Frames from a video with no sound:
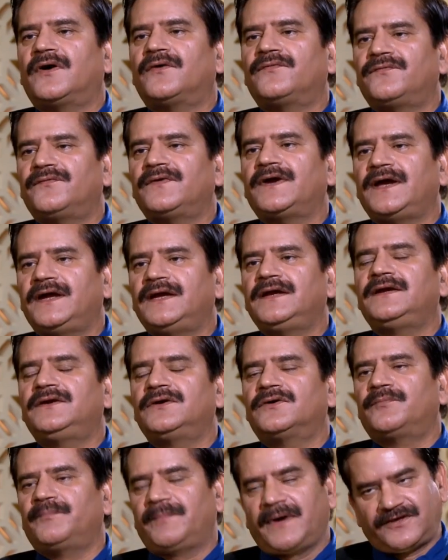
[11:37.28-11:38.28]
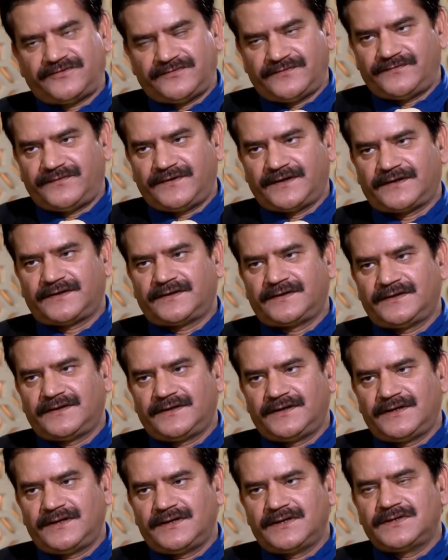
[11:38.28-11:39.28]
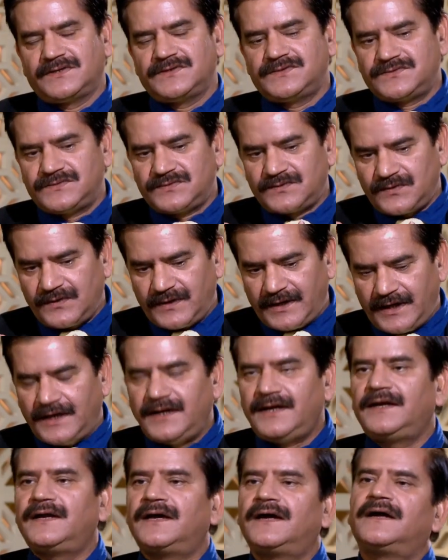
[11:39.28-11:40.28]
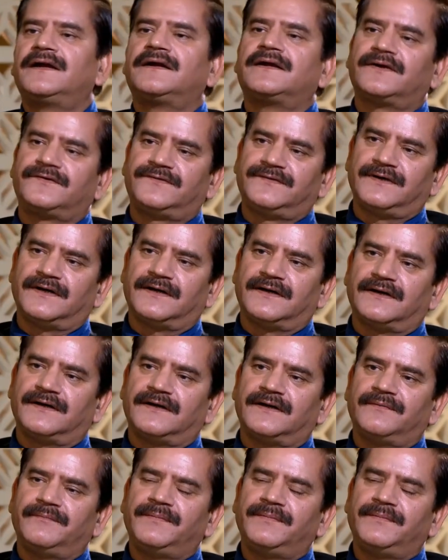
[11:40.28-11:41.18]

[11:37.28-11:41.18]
of Indo-Pacific. So India and Russia